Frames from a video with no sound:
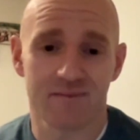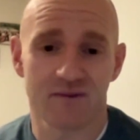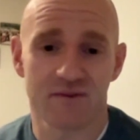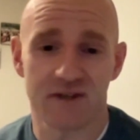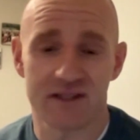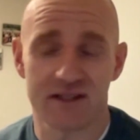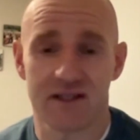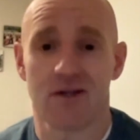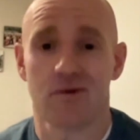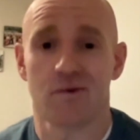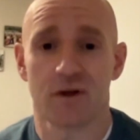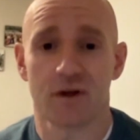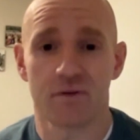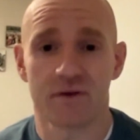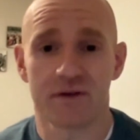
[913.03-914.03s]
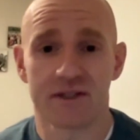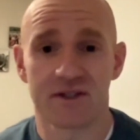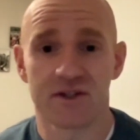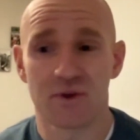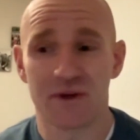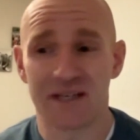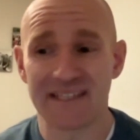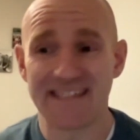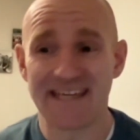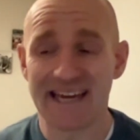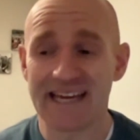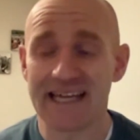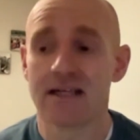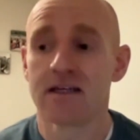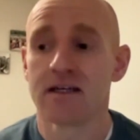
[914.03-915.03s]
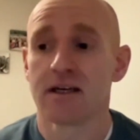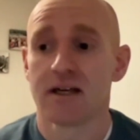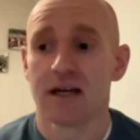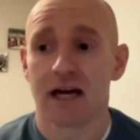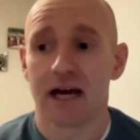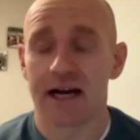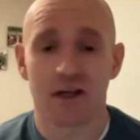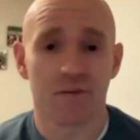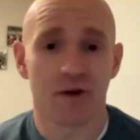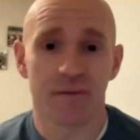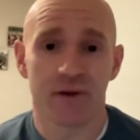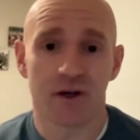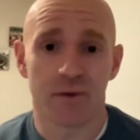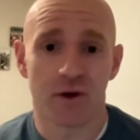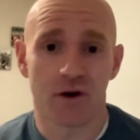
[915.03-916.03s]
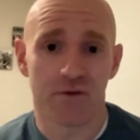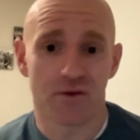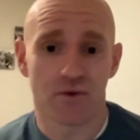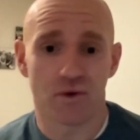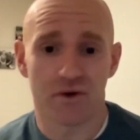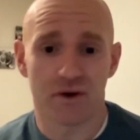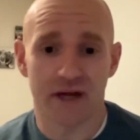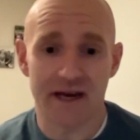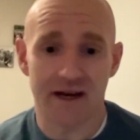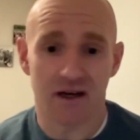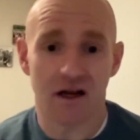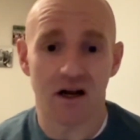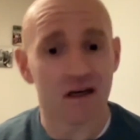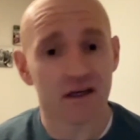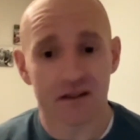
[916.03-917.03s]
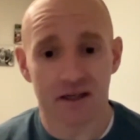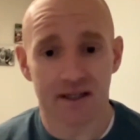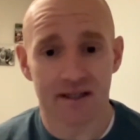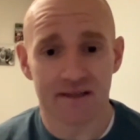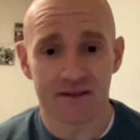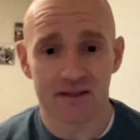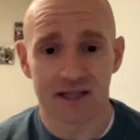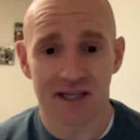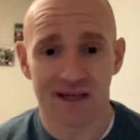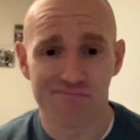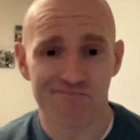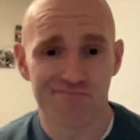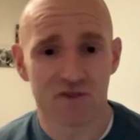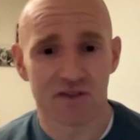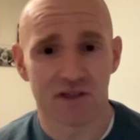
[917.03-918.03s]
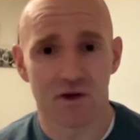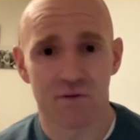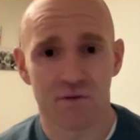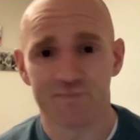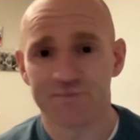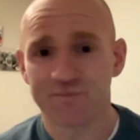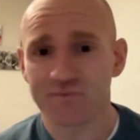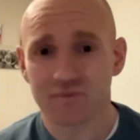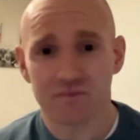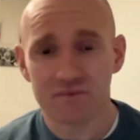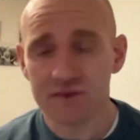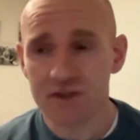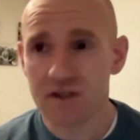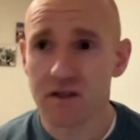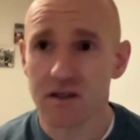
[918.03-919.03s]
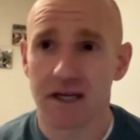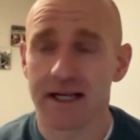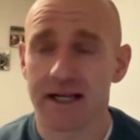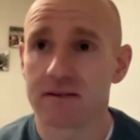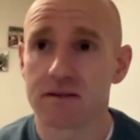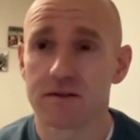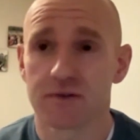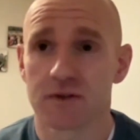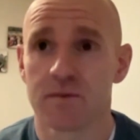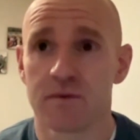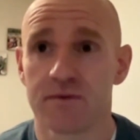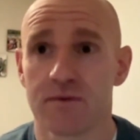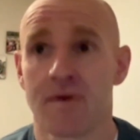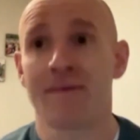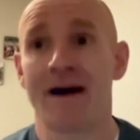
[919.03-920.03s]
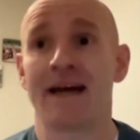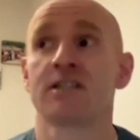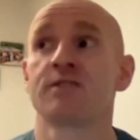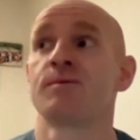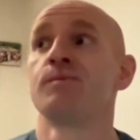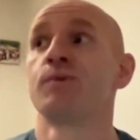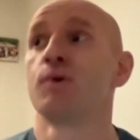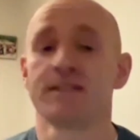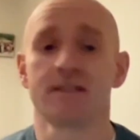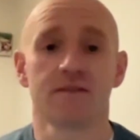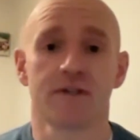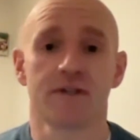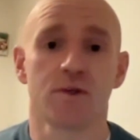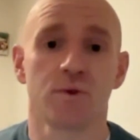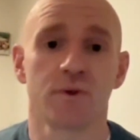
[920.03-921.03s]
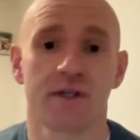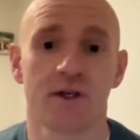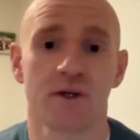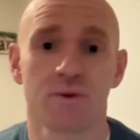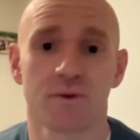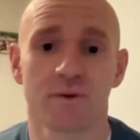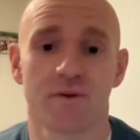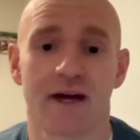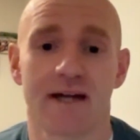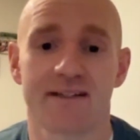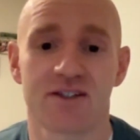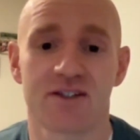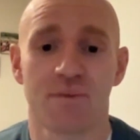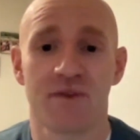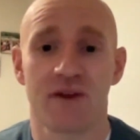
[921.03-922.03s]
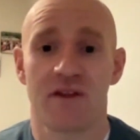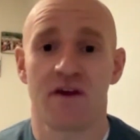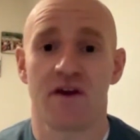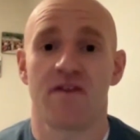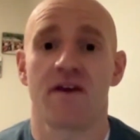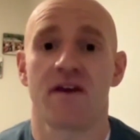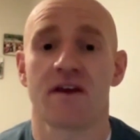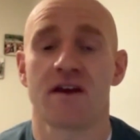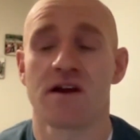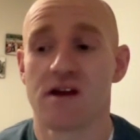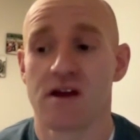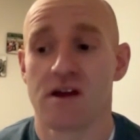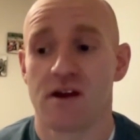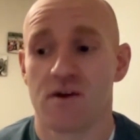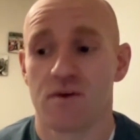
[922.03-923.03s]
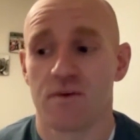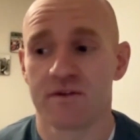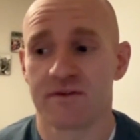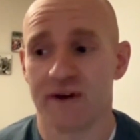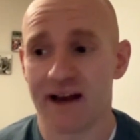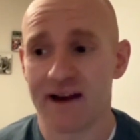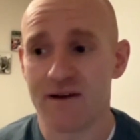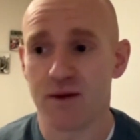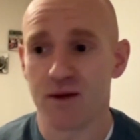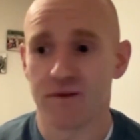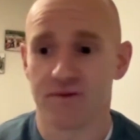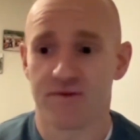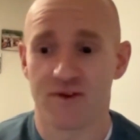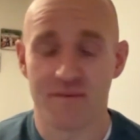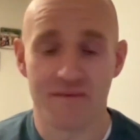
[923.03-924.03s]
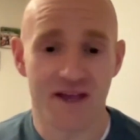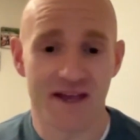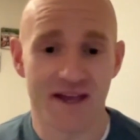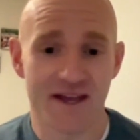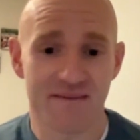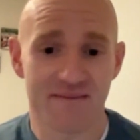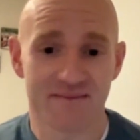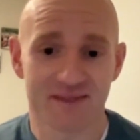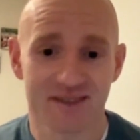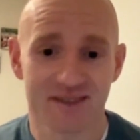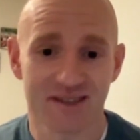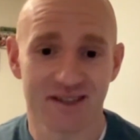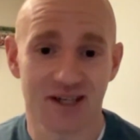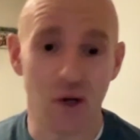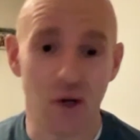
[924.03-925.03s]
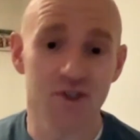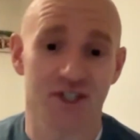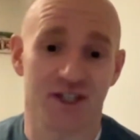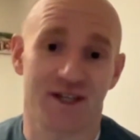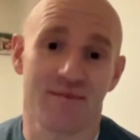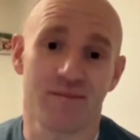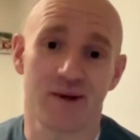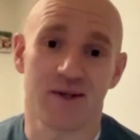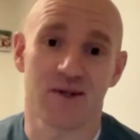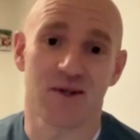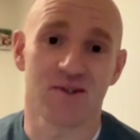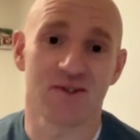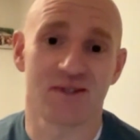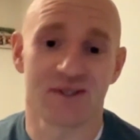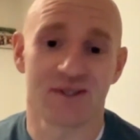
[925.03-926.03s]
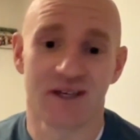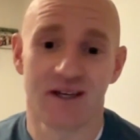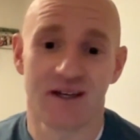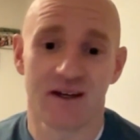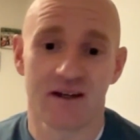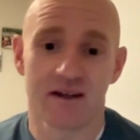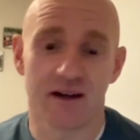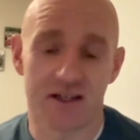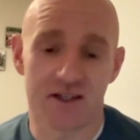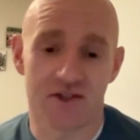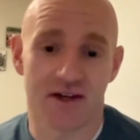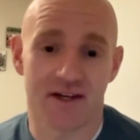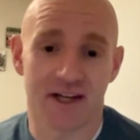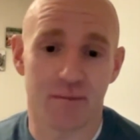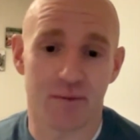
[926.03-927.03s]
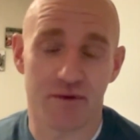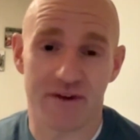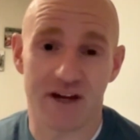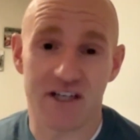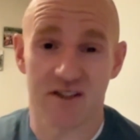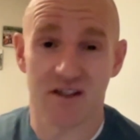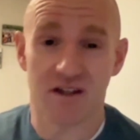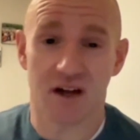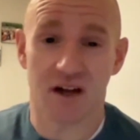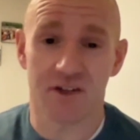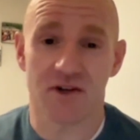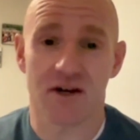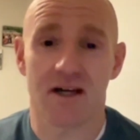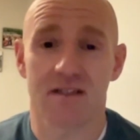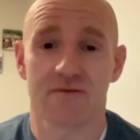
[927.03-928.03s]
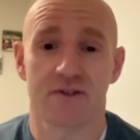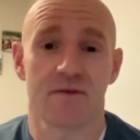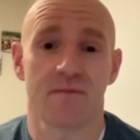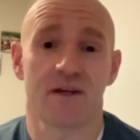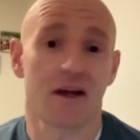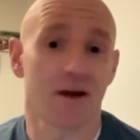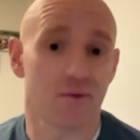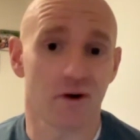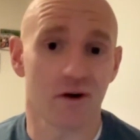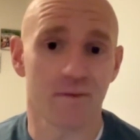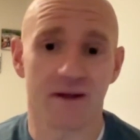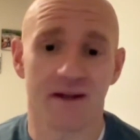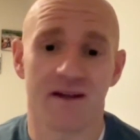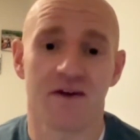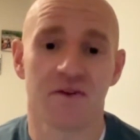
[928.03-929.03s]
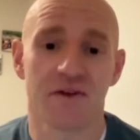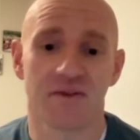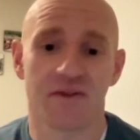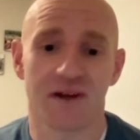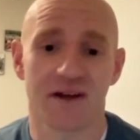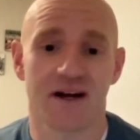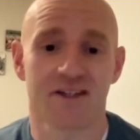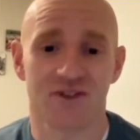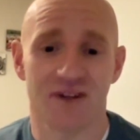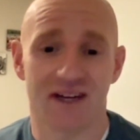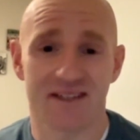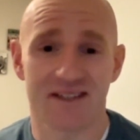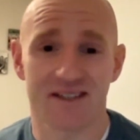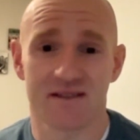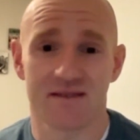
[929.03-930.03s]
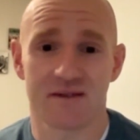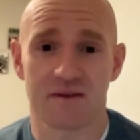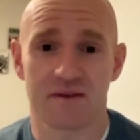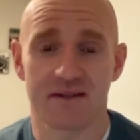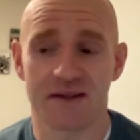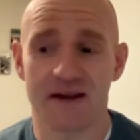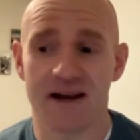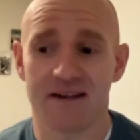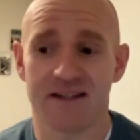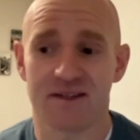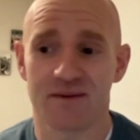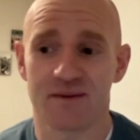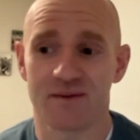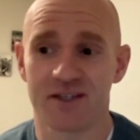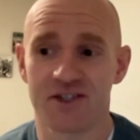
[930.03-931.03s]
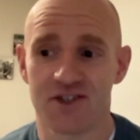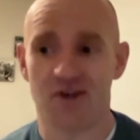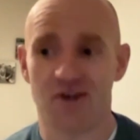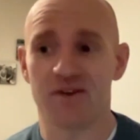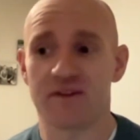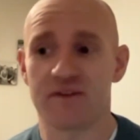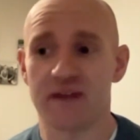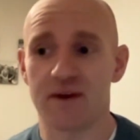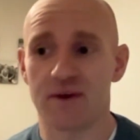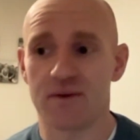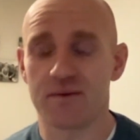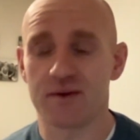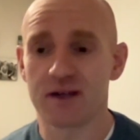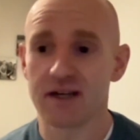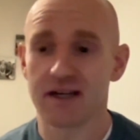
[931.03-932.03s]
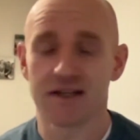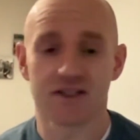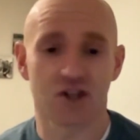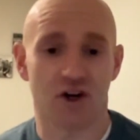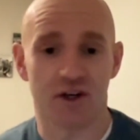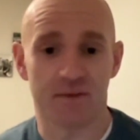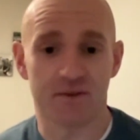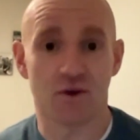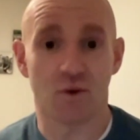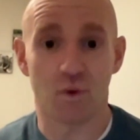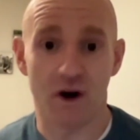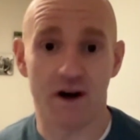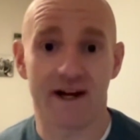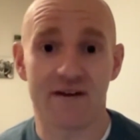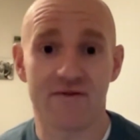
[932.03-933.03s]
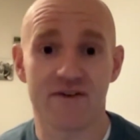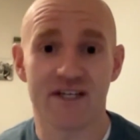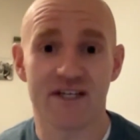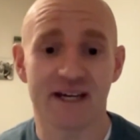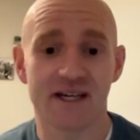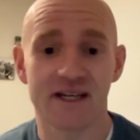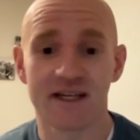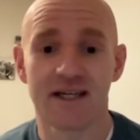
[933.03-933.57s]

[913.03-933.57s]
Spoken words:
physical recovery to do in a day, and you might be coming off the water 8 o'clock at night. So like from a management point of view, that's something that I think was valuable for me coaching, because guys trying to get professional contracts for something like rugby, the contract is there to ensure that they turn up to work every day.